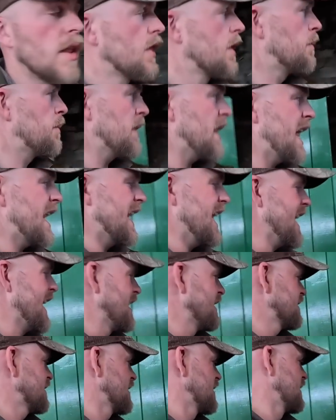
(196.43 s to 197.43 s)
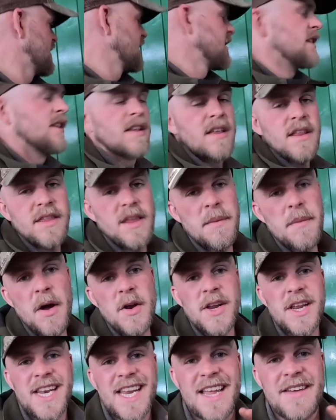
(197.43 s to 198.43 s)
The plan is that I'm
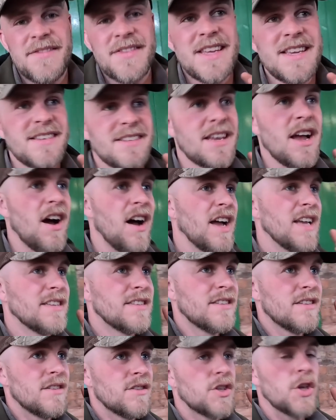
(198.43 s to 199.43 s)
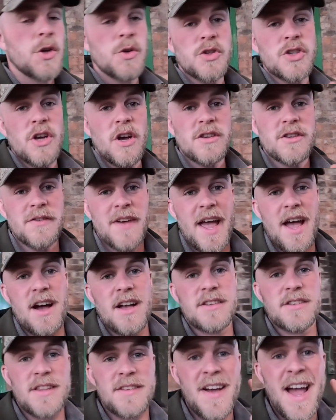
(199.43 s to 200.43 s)
only gonna give these guys 2 shots of AI.
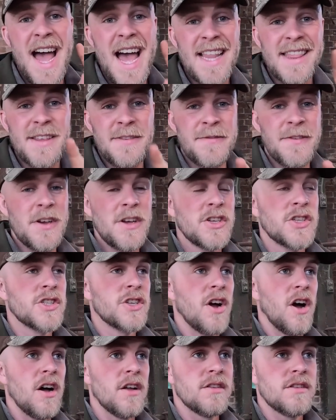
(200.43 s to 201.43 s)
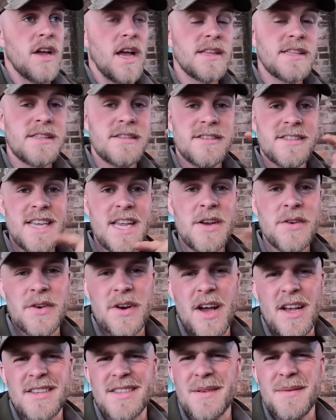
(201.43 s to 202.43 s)
So they've had the first shot, I
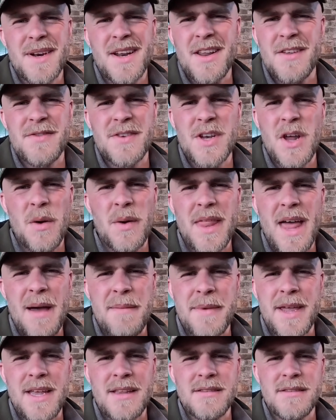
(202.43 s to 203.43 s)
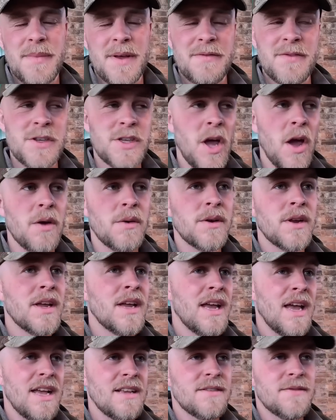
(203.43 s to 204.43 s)
synchronize them. I don't know if you know what that means. If you don't,
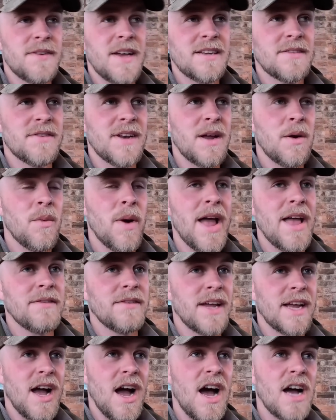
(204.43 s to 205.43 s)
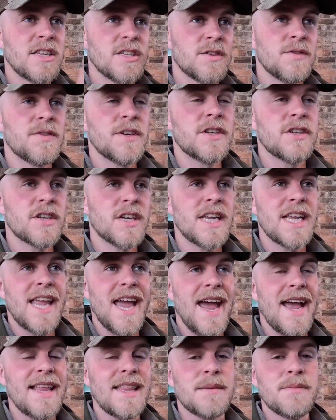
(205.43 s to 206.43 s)
it's effectively a way of like artificially
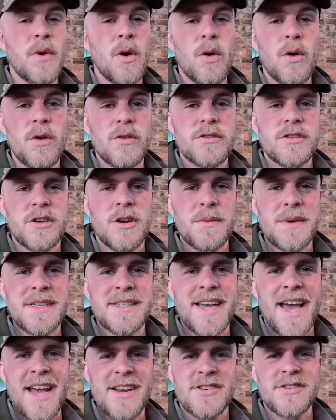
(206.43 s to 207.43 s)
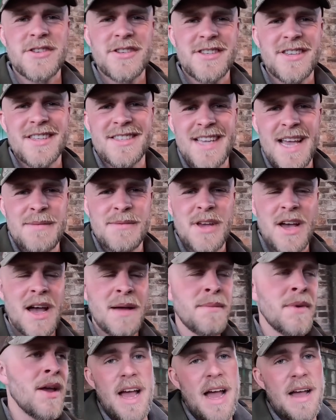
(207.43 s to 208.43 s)
getting them all to come into estrus at the same
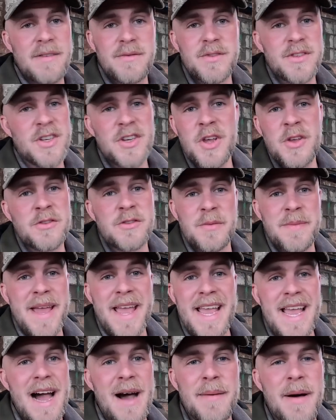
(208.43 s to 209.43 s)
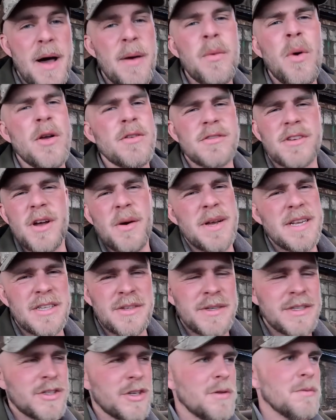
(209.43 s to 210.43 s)
time. It was new to me. I won't go
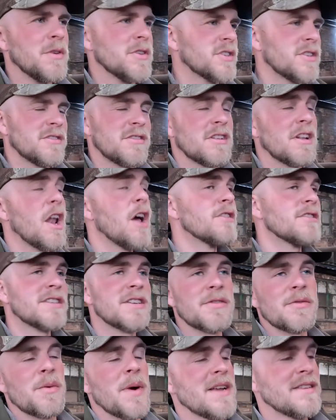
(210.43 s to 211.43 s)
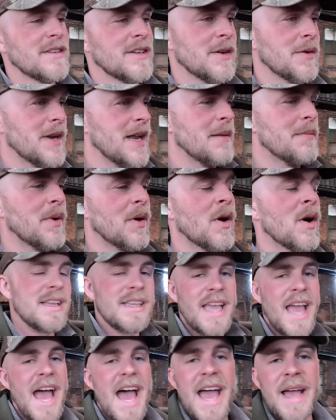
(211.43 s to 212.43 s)
into it too much because there's loads of different ways of doing it. But
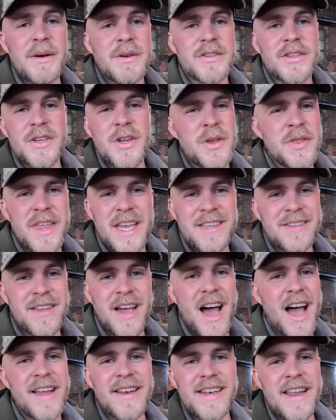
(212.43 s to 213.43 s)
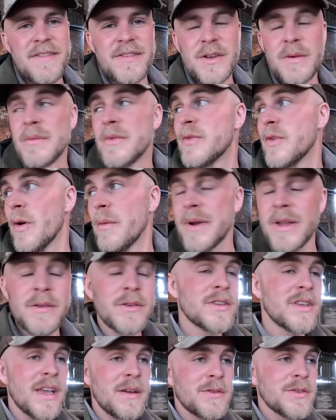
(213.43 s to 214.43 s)
yeah, it was a new thing that I'd never done before, but it
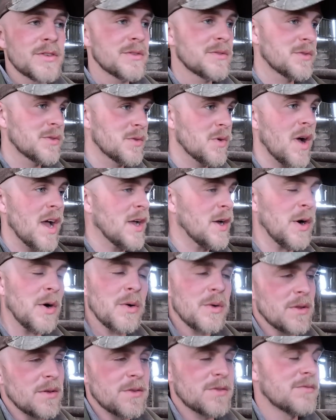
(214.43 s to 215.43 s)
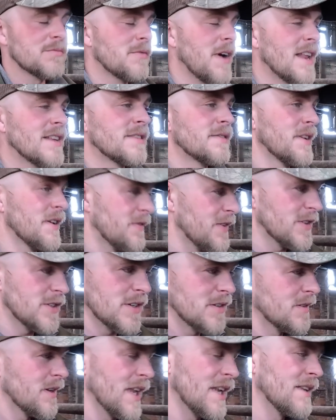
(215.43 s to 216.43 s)
was quite cool. It was relatively
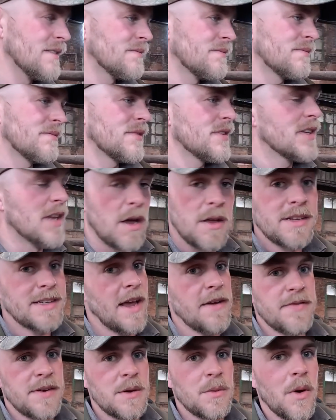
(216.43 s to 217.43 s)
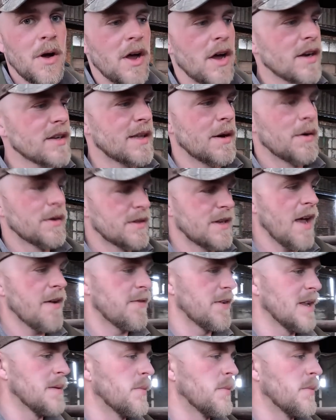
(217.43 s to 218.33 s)
efficient and it, you know, it definitely worked. They were definitely